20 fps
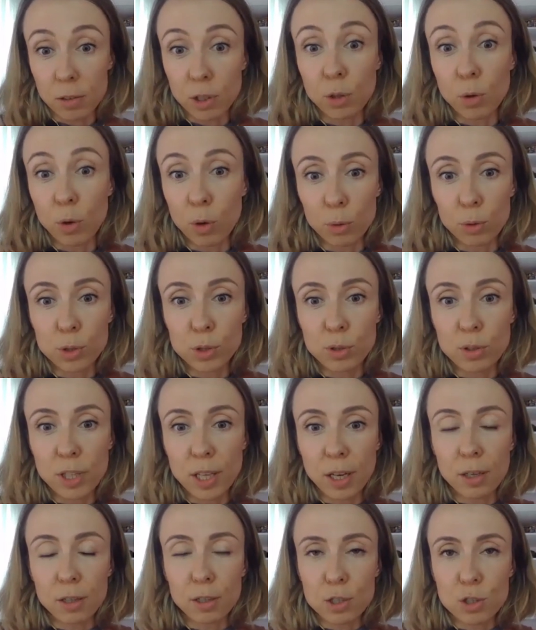you're also
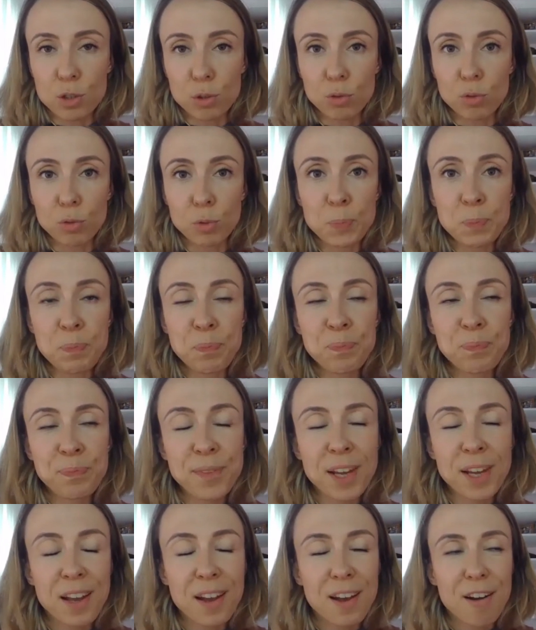there to
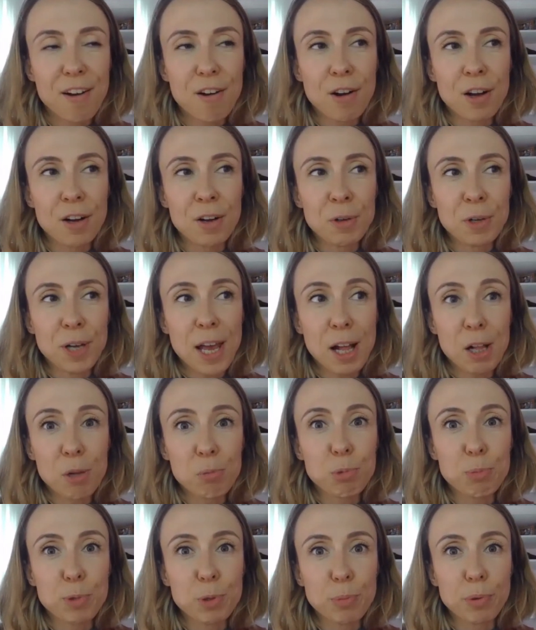
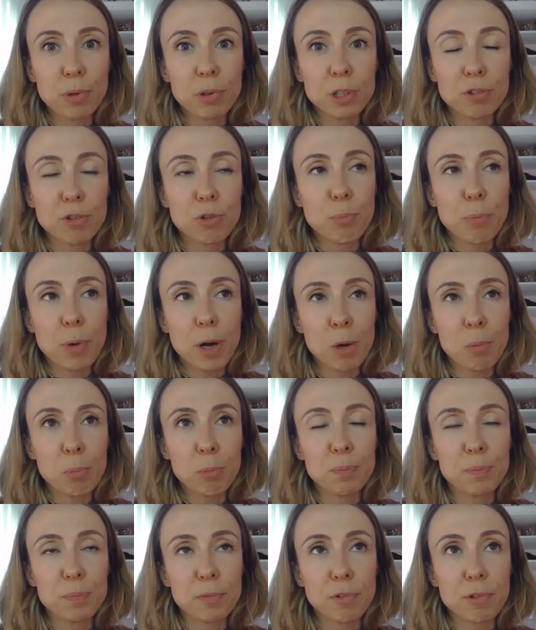help people and
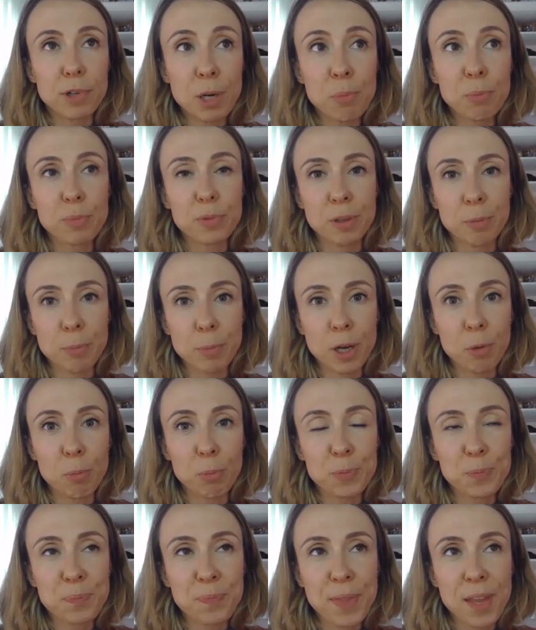ramp them
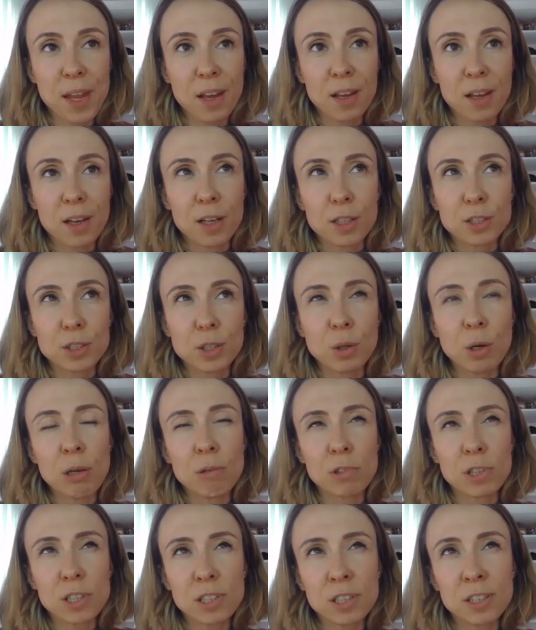up. So I
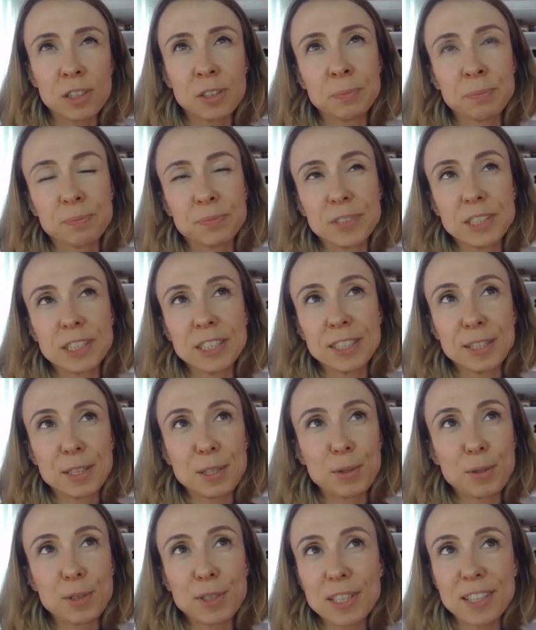really see it
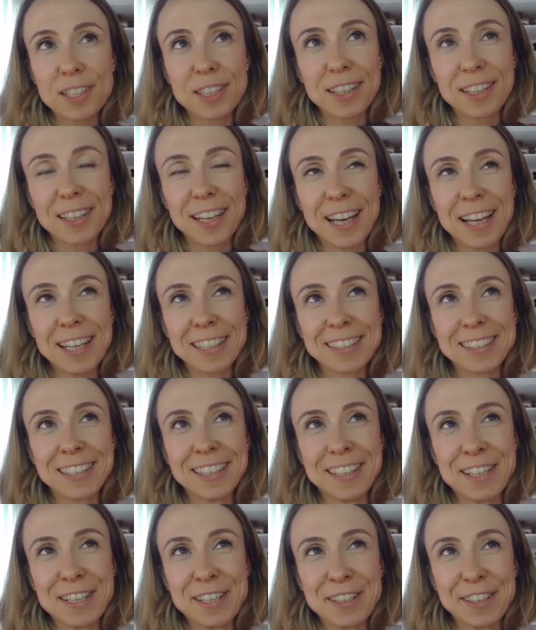not as
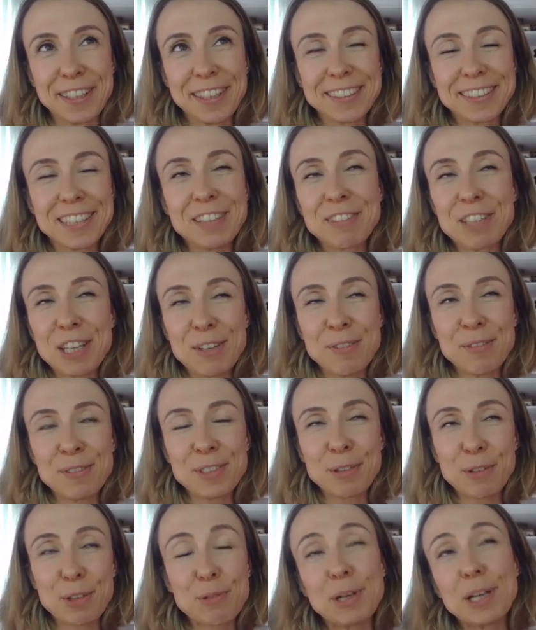
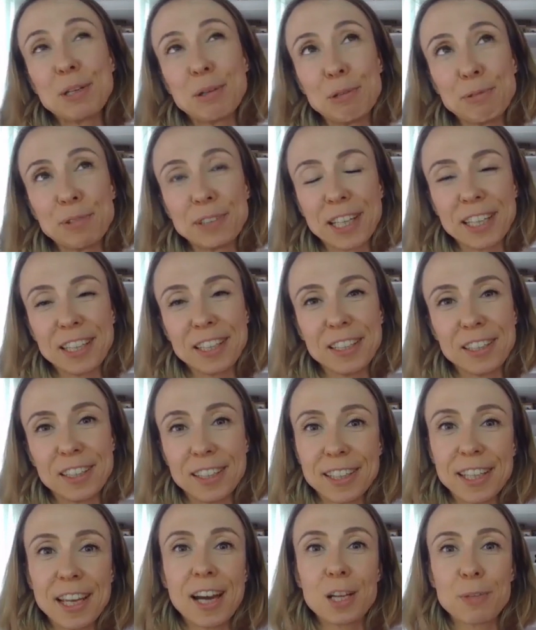sometimes or quite often I hear,
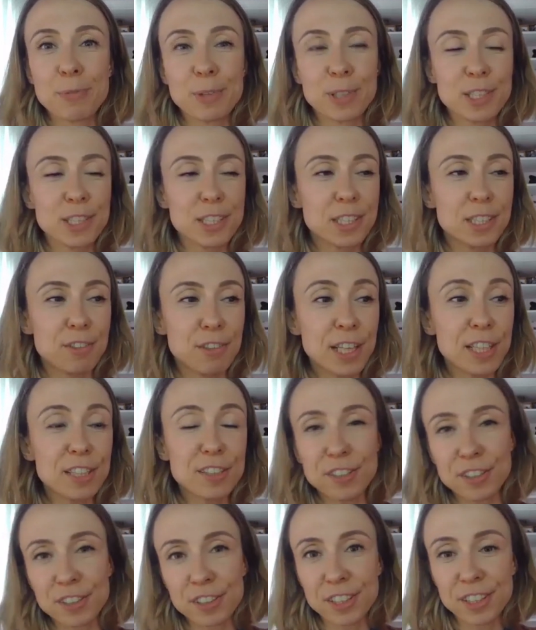yeah,
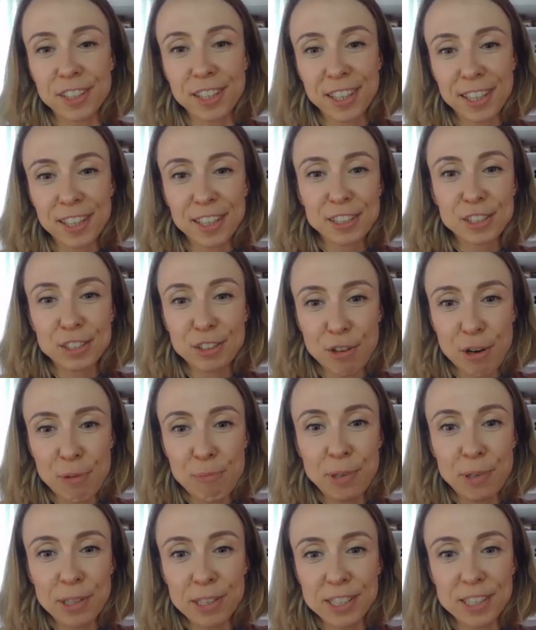administrator,
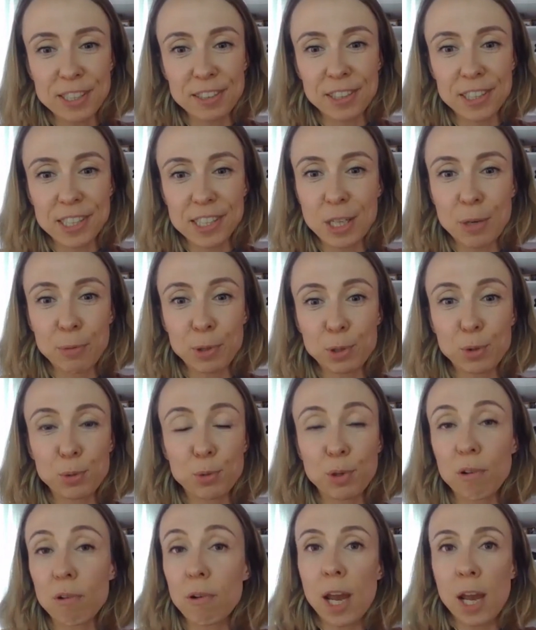Scrum Master is someone
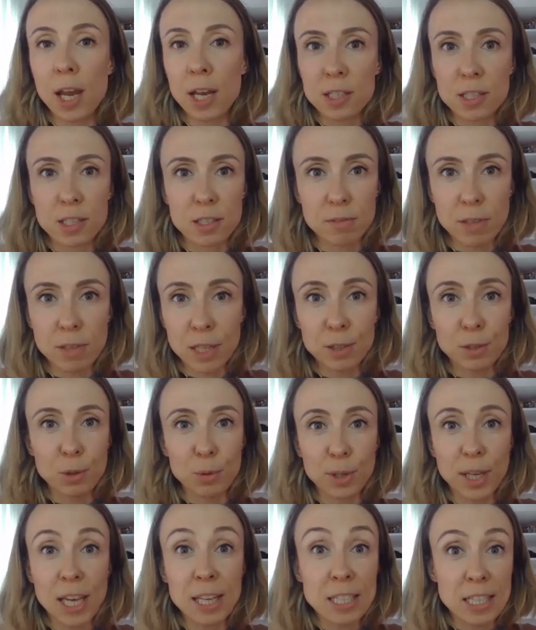who creates, I don't
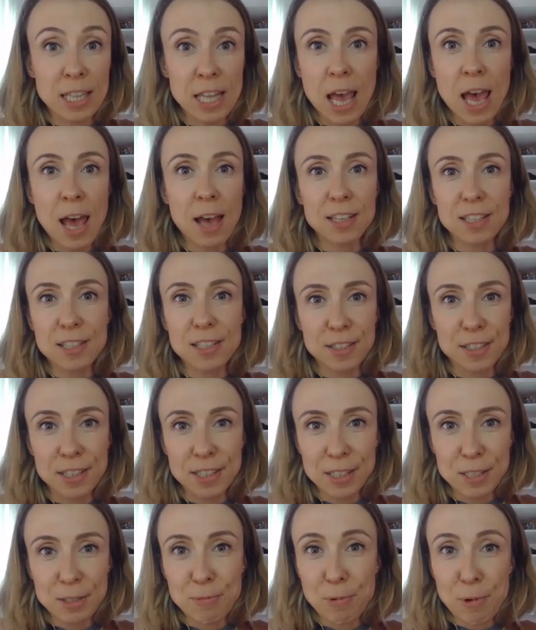know, gets the
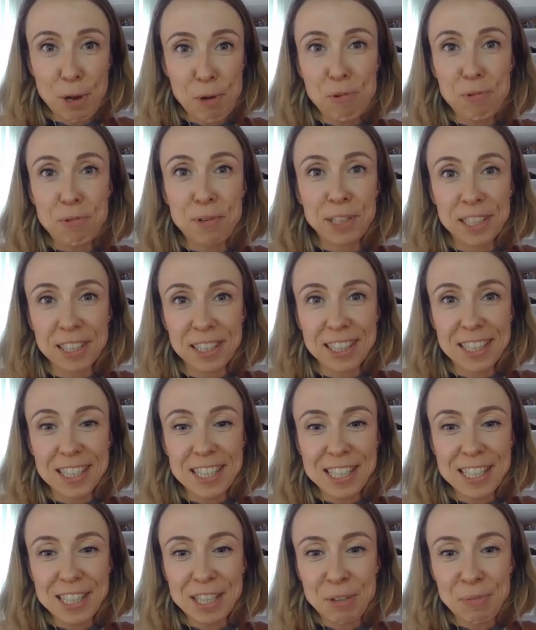accesses for everyone in the
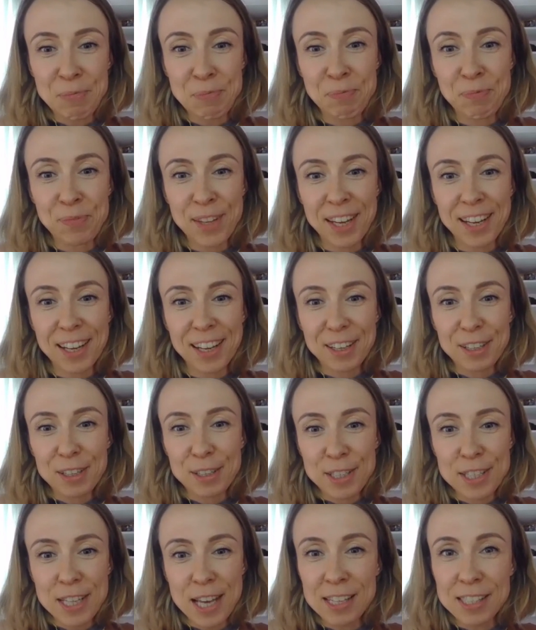team,
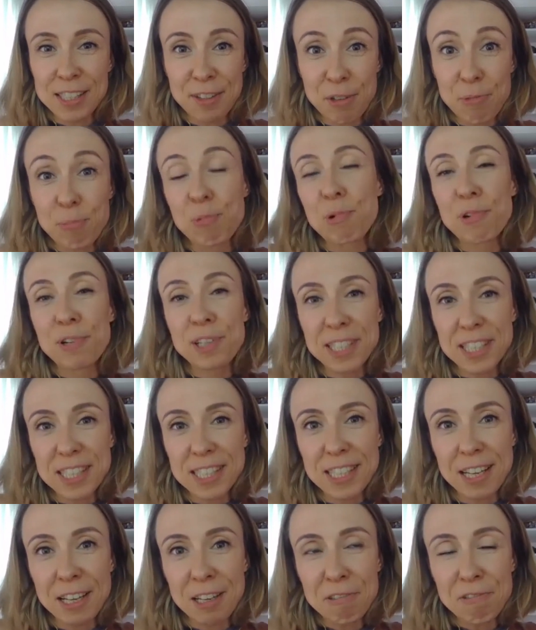does the boring
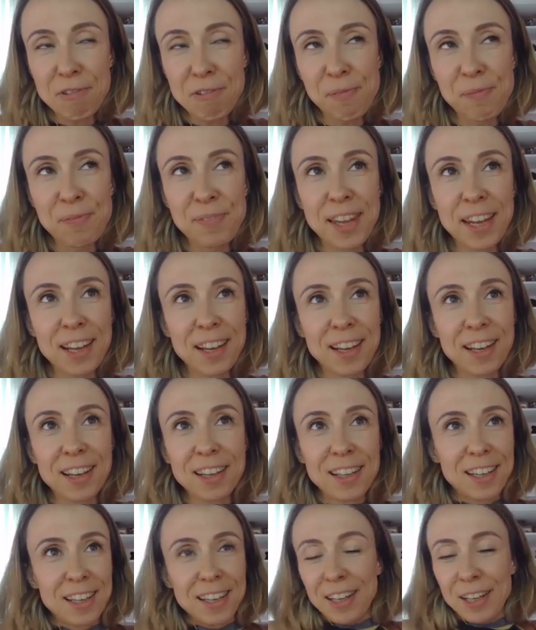stuff.
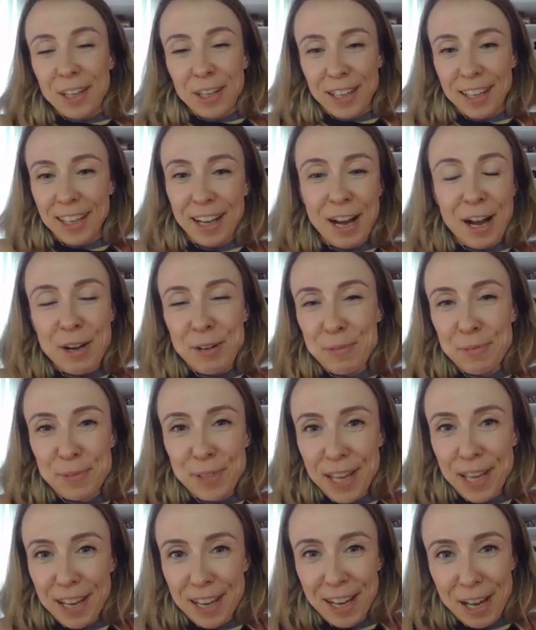
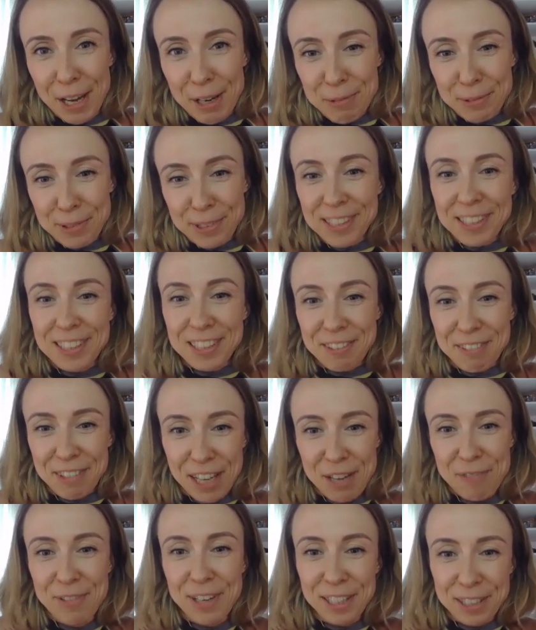Yeah, I wouldn't
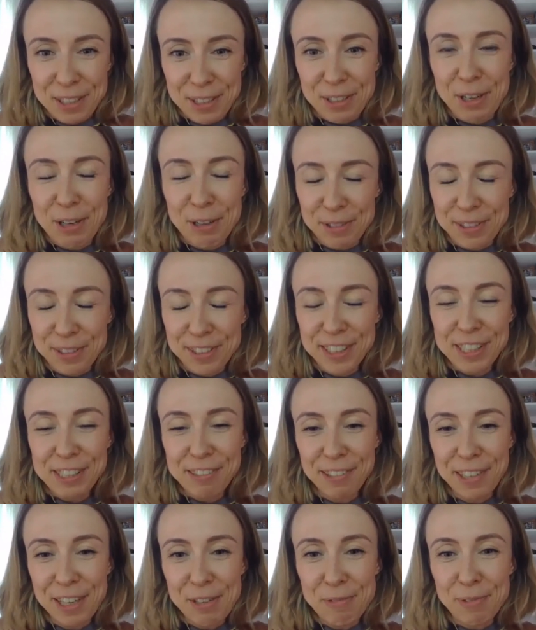recommend to go this
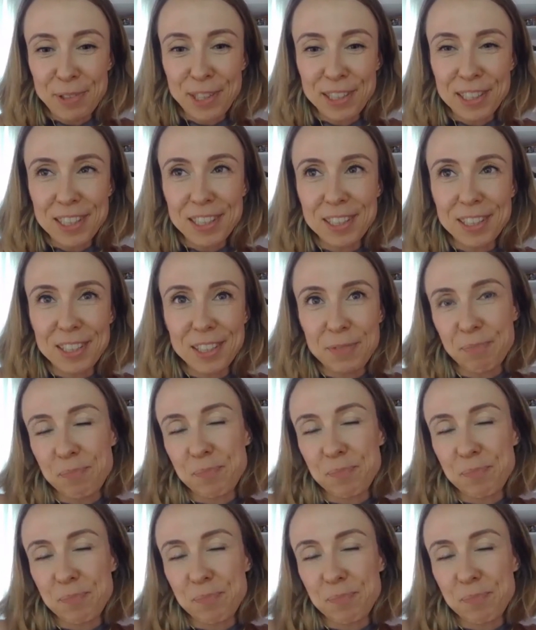way, because